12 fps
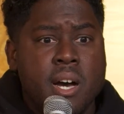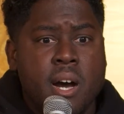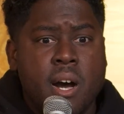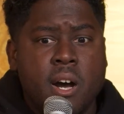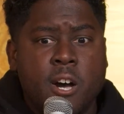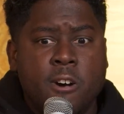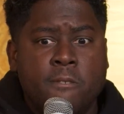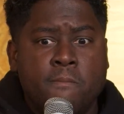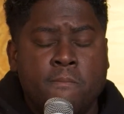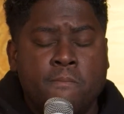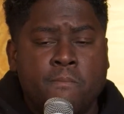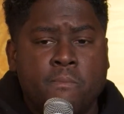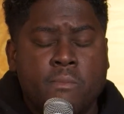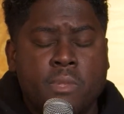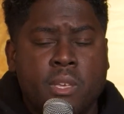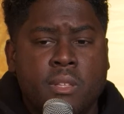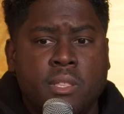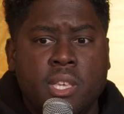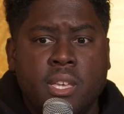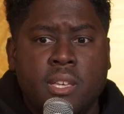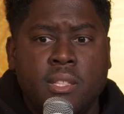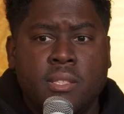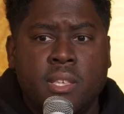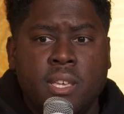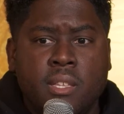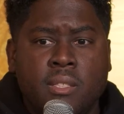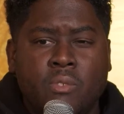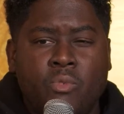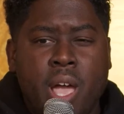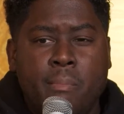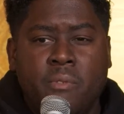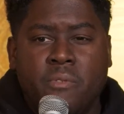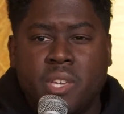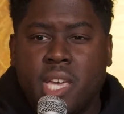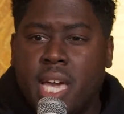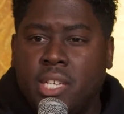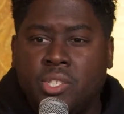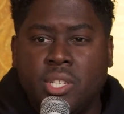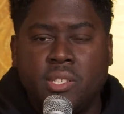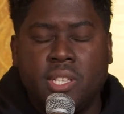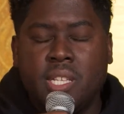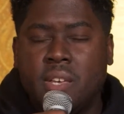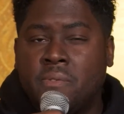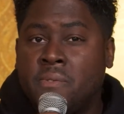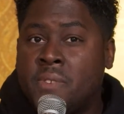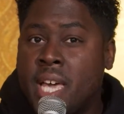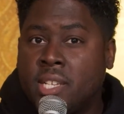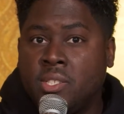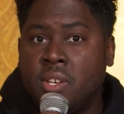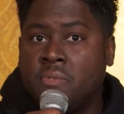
um, the the the ramifications and the effects